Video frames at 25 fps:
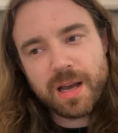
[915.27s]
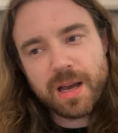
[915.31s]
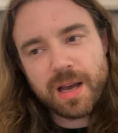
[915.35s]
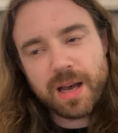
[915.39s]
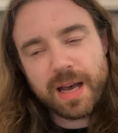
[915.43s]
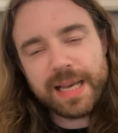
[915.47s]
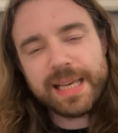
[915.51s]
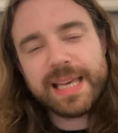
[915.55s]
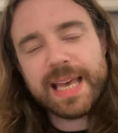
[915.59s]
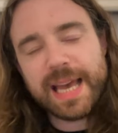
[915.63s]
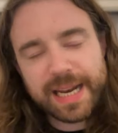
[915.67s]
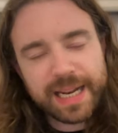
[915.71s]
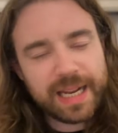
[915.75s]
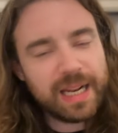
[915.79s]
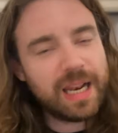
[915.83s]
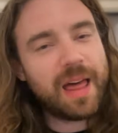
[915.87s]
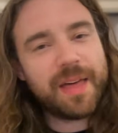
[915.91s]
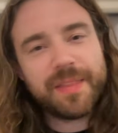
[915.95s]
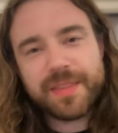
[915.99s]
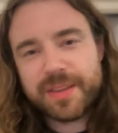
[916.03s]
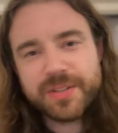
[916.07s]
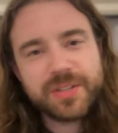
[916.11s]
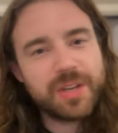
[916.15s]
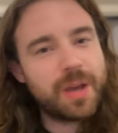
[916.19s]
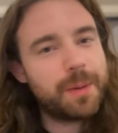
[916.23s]
I get it.
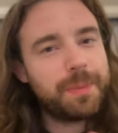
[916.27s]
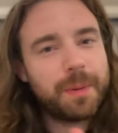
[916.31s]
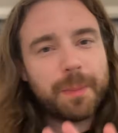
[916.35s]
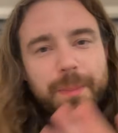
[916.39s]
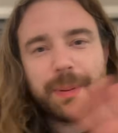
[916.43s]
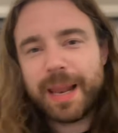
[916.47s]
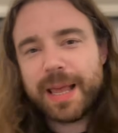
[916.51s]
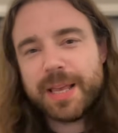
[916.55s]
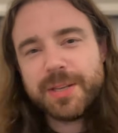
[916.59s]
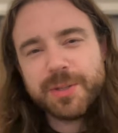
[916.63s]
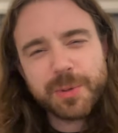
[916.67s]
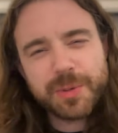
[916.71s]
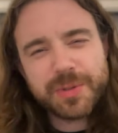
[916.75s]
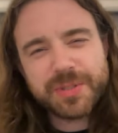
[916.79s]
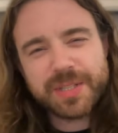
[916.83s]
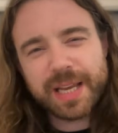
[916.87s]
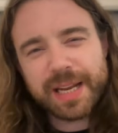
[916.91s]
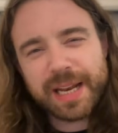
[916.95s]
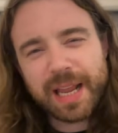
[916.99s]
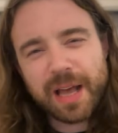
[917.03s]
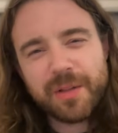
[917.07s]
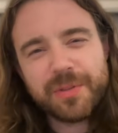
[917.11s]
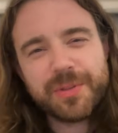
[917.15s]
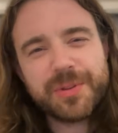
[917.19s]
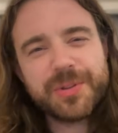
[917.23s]
Like, there's a couple of players who are sitting
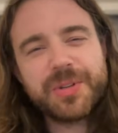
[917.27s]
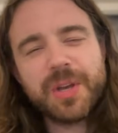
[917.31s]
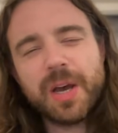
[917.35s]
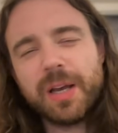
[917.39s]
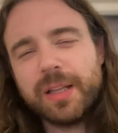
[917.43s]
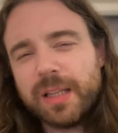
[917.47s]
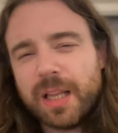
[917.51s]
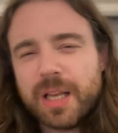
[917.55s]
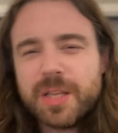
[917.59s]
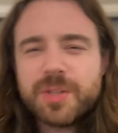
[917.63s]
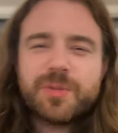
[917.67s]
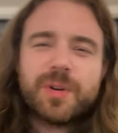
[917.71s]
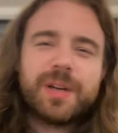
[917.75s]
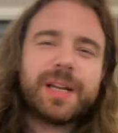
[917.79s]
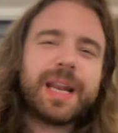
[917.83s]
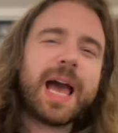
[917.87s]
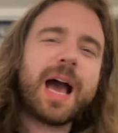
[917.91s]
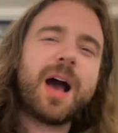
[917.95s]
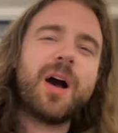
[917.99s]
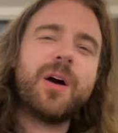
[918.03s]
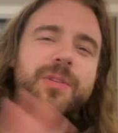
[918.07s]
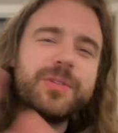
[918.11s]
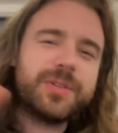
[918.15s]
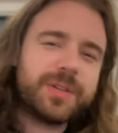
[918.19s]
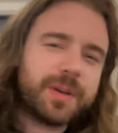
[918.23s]
out on the sidelines right
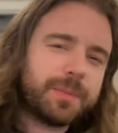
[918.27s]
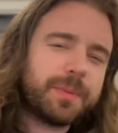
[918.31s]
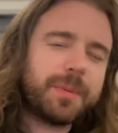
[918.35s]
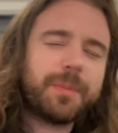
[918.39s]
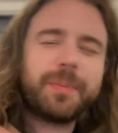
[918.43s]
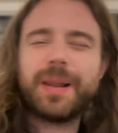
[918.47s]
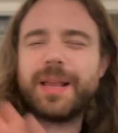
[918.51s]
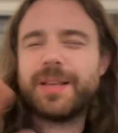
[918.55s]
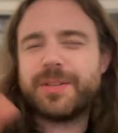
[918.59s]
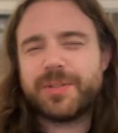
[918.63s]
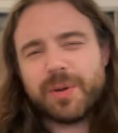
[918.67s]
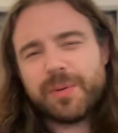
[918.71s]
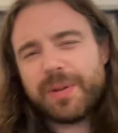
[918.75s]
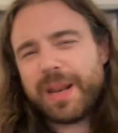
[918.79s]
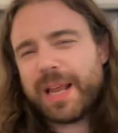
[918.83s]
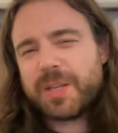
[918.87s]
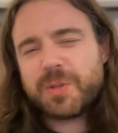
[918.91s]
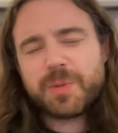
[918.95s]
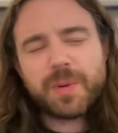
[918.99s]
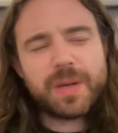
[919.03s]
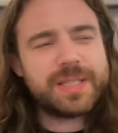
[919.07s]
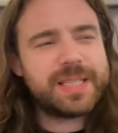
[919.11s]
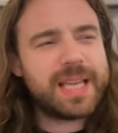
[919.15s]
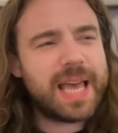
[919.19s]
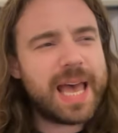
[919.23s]
now. There's a couple of players doing
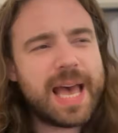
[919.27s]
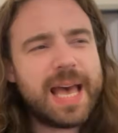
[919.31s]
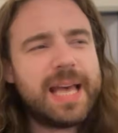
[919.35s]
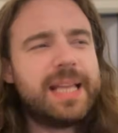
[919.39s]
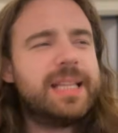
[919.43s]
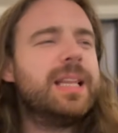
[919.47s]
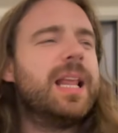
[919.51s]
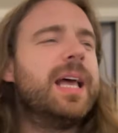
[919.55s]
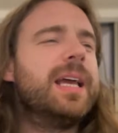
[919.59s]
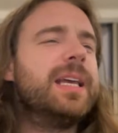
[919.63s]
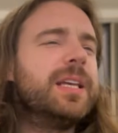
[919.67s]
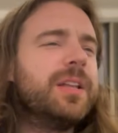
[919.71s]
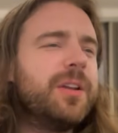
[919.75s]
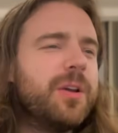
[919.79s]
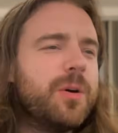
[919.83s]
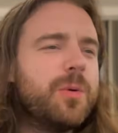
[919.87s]
X, Y, Z. Like,